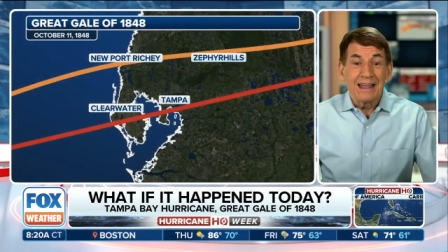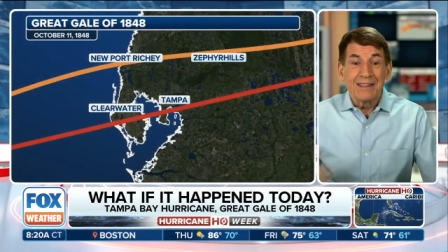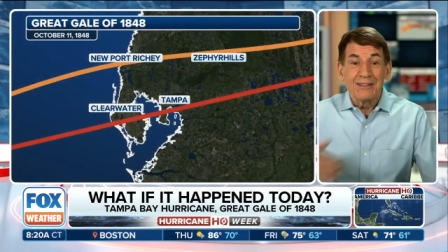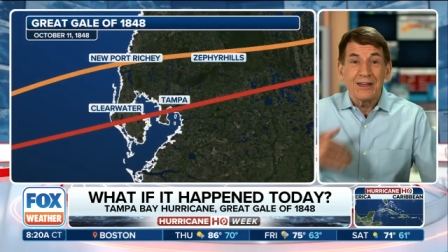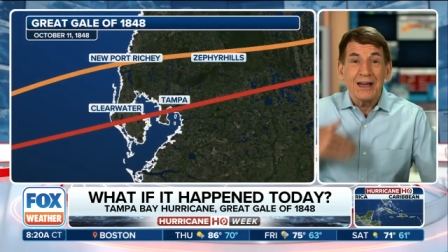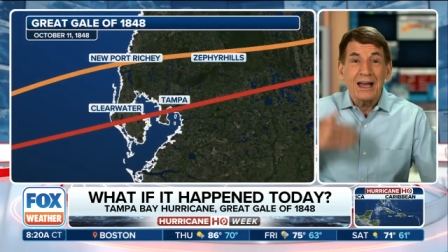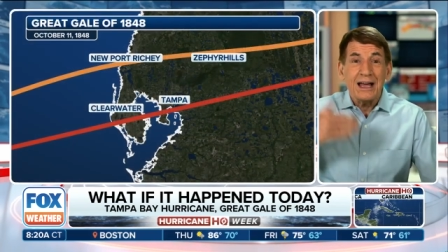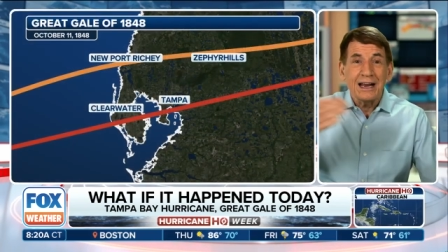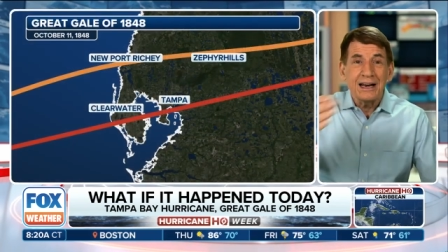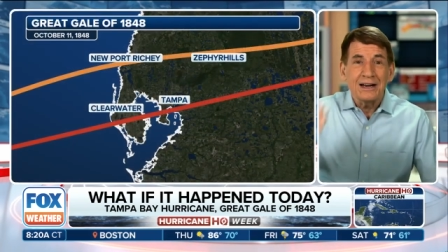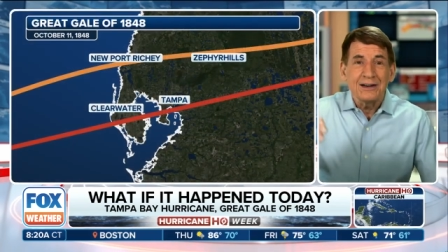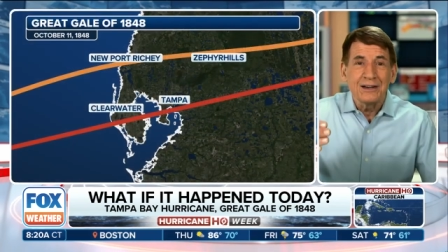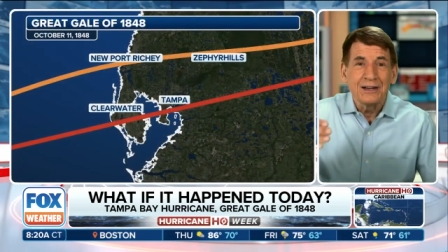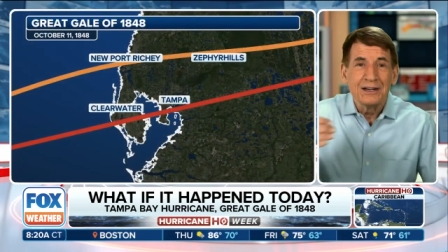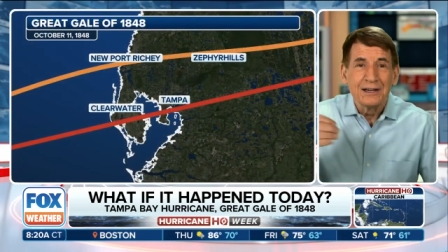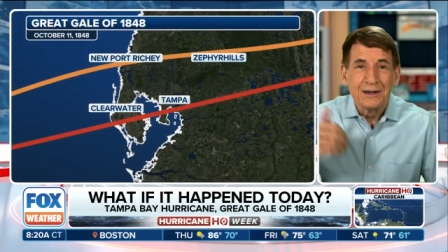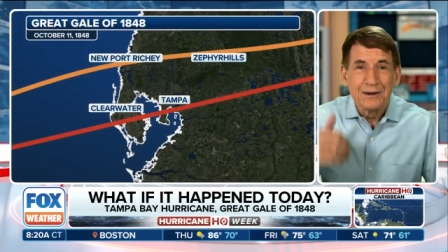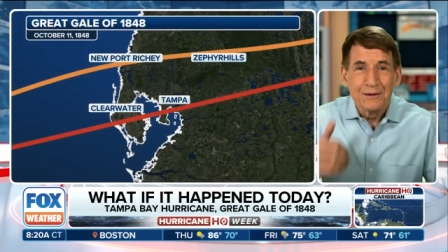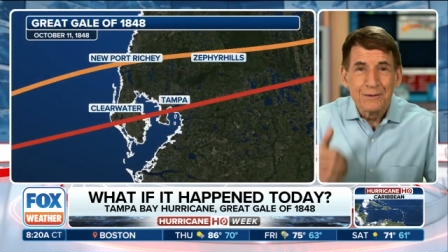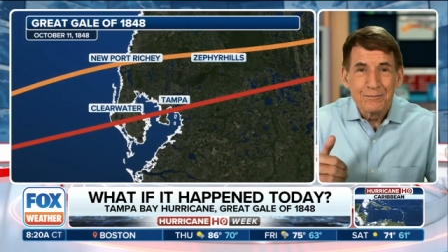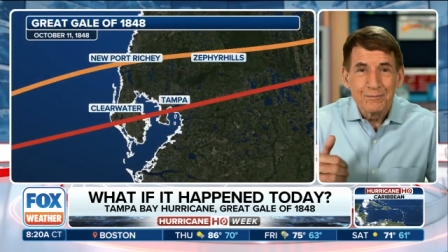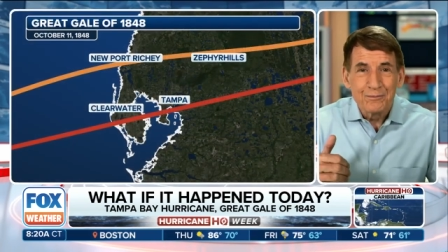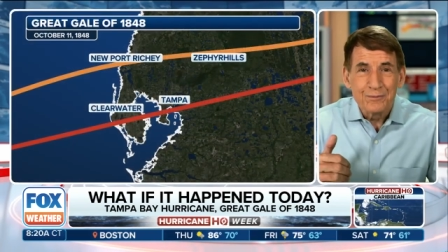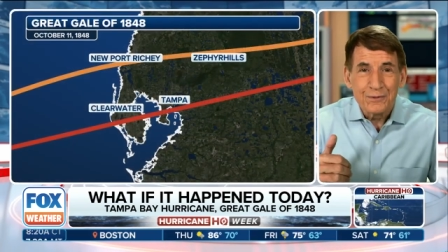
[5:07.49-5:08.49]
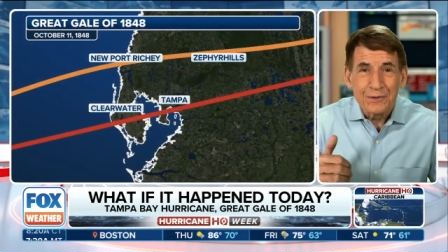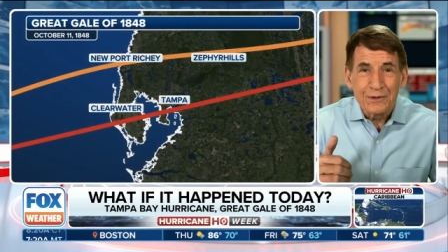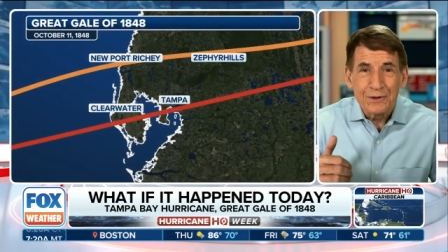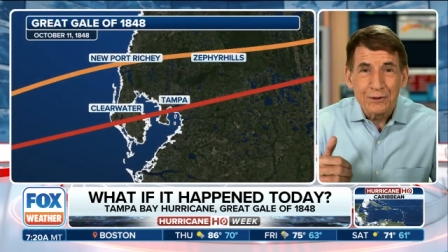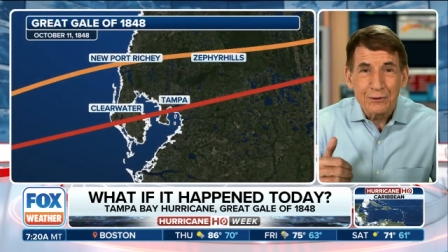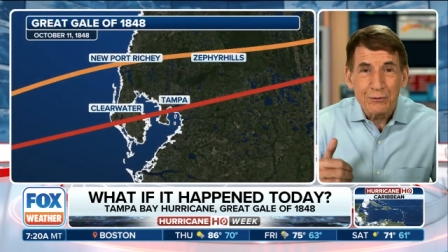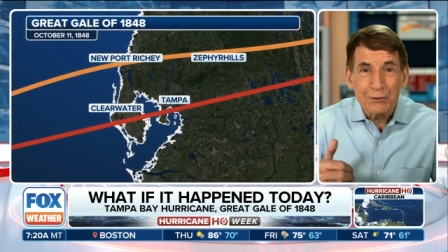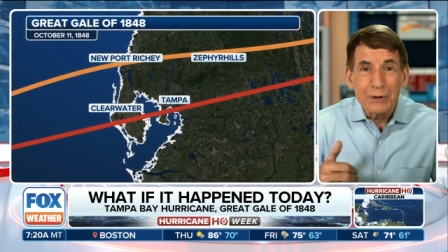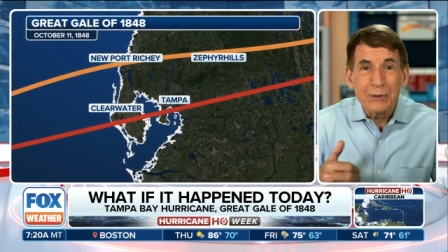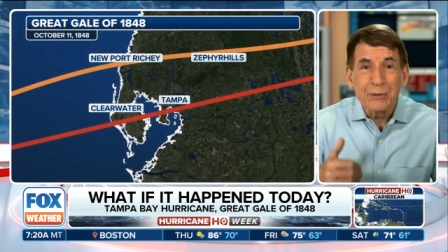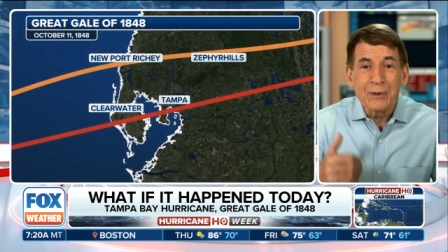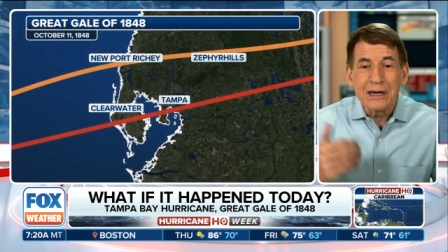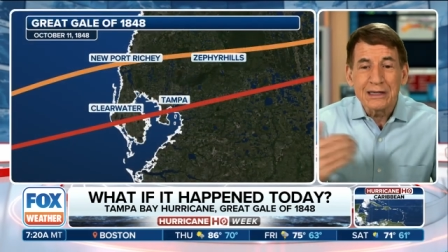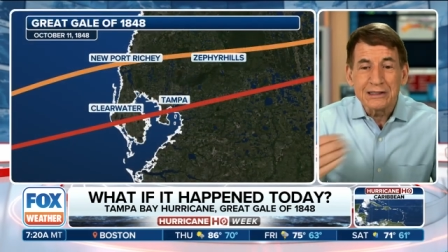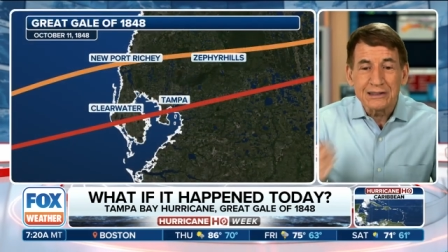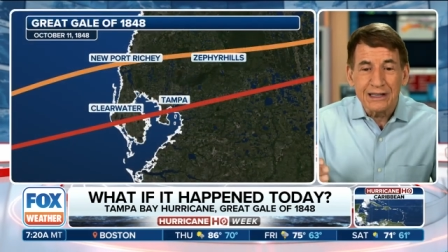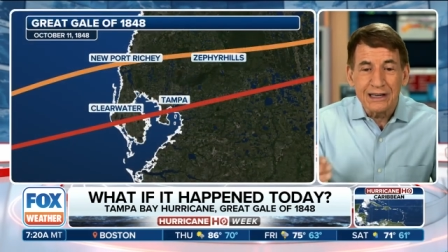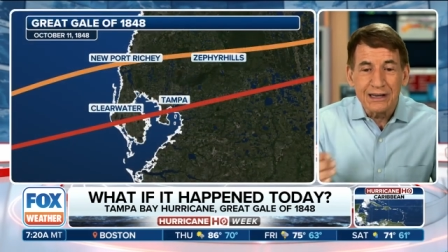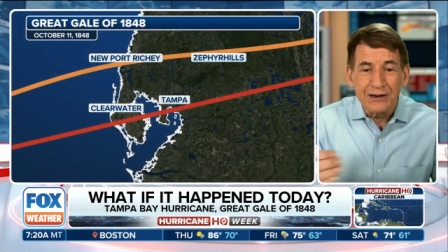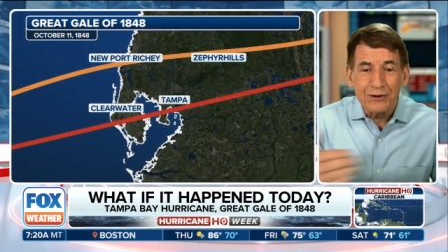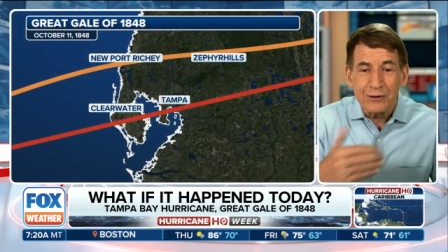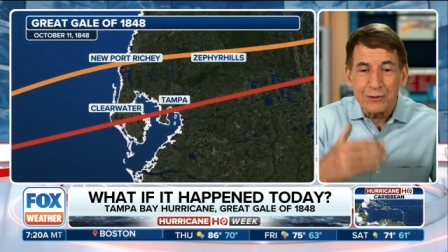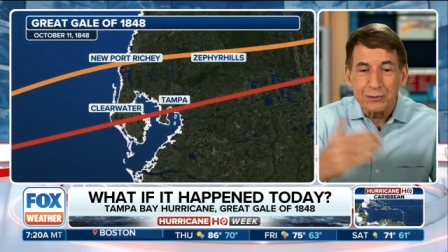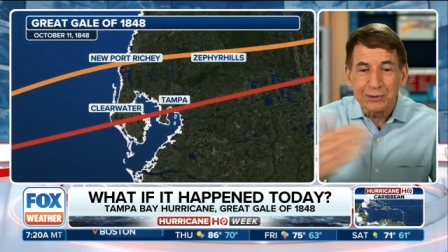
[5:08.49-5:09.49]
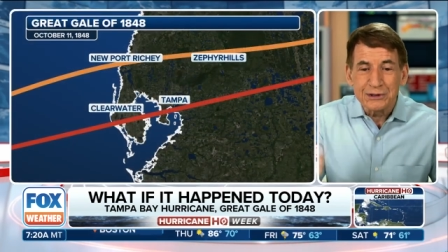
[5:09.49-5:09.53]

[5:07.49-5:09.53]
And then Three weeks later,